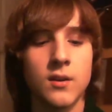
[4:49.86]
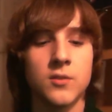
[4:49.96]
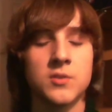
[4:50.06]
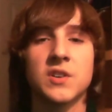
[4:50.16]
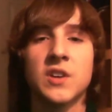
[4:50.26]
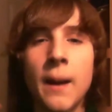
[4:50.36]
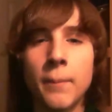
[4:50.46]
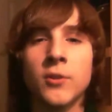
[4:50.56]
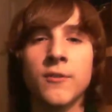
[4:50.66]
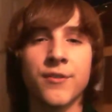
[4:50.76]
There's a
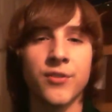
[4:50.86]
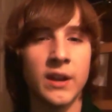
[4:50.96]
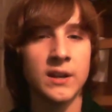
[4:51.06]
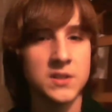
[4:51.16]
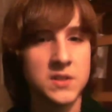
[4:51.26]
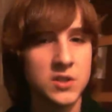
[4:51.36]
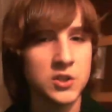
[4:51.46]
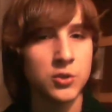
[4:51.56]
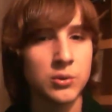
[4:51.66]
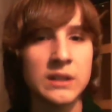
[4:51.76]
couple of things
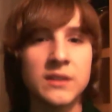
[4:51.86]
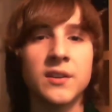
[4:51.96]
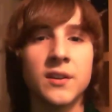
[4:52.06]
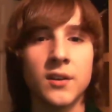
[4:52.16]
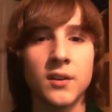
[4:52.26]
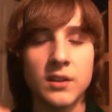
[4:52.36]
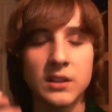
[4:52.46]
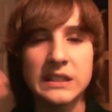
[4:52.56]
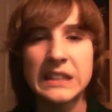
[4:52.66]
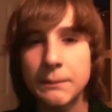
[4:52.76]
you need to
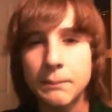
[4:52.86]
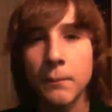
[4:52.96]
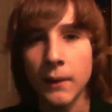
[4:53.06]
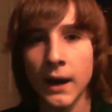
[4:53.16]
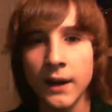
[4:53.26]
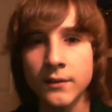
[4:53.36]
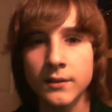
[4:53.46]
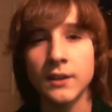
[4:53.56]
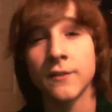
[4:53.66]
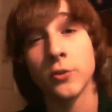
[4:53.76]
keep in
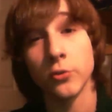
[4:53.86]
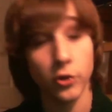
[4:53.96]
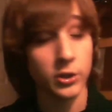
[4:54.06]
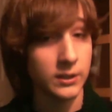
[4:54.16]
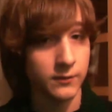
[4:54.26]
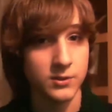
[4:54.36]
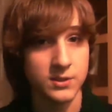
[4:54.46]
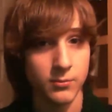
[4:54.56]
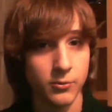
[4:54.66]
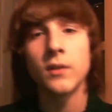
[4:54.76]
mind if you're looking for
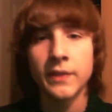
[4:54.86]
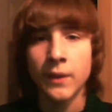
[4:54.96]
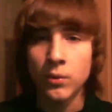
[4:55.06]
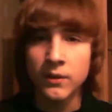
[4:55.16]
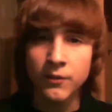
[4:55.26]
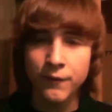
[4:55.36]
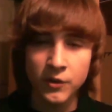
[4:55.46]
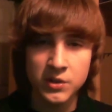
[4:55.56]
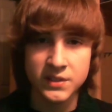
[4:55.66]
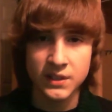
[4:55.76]
someone. Now, one of the
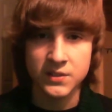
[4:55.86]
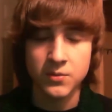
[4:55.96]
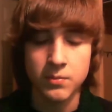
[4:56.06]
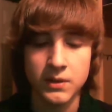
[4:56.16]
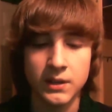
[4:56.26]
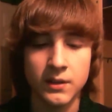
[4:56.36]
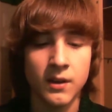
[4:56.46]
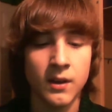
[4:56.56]
first things would be,